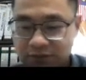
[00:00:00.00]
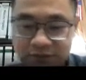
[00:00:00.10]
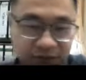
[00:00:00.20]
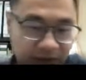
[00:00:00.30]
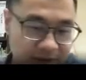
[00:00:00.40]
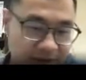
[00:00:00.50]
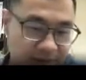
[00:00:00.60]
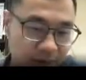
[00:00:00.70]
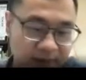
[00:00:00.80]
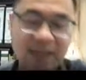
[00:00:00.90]

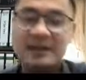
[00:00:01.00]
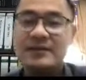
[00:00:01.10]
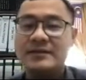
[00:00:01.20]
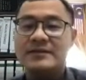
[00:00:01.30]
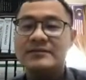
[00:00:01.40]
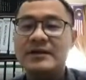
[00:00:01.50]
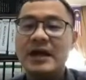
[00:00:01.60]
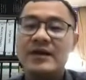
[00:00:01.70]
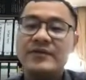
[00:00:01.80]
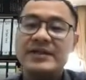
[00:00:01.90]
14.8
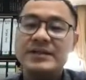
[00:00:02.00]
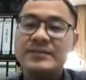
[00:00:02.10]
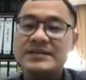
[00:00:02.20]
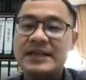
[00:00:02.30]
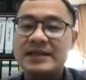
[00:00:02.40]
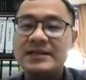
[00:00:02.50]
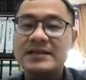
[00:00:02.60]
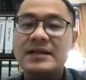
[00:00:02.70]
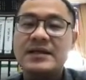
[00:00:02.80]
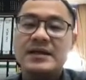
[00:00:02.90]
radian per second.
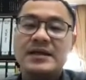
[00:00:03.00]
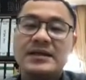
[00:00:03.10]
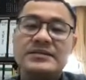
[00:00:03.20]
It's